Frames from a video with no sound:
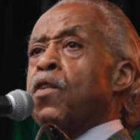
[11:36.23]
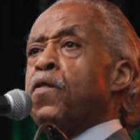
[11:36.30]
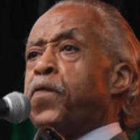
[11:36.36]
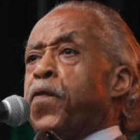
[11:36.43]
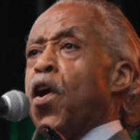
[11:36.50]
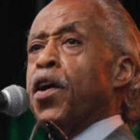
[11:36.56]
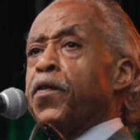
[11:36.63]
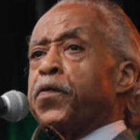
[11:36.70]

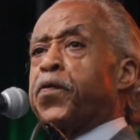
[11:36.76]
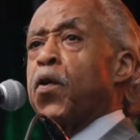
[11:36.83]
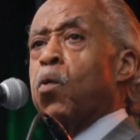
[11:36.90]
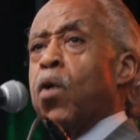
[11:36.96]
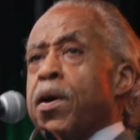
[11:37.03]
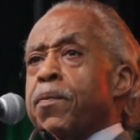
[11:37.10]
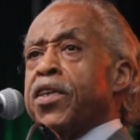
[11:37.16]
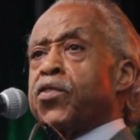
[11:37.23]
fought for
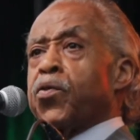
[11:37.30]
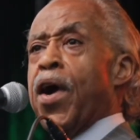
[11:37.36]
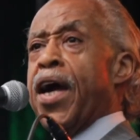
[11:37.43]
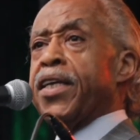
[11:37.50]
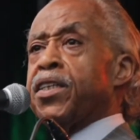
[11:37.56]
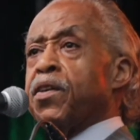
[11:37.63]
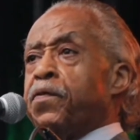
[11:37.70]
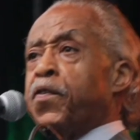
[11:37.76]
women's
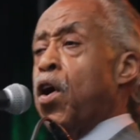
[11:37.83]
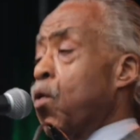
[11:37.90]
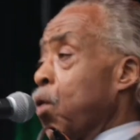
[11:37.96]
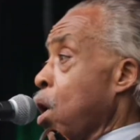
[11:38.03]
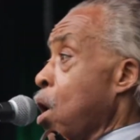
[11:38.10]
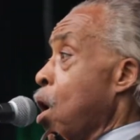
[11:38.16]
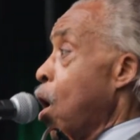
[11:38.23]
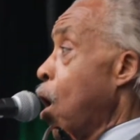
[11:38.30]
right to vote,